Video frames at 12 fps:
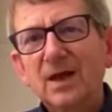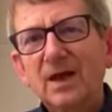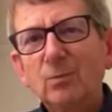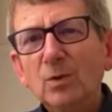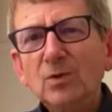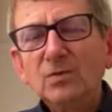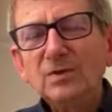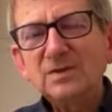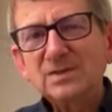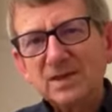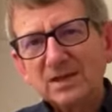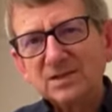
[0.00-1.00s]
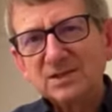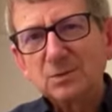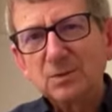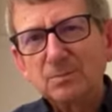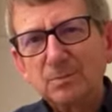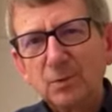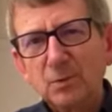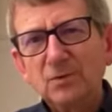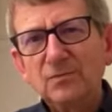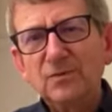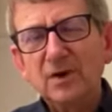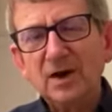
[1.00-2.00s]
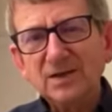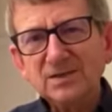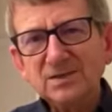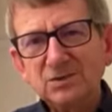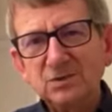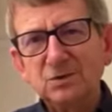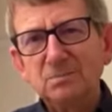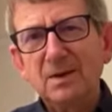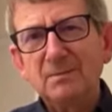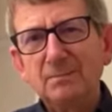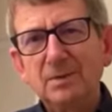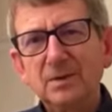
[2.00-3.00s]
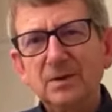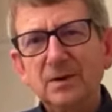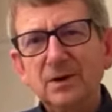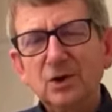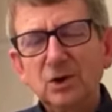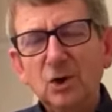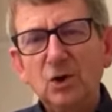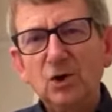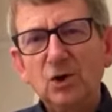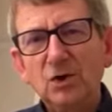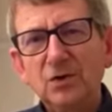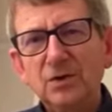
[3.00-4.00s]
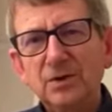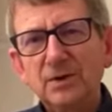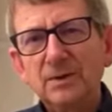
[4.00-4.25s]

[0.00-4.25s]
And one of the reasons that's so important for us to remember God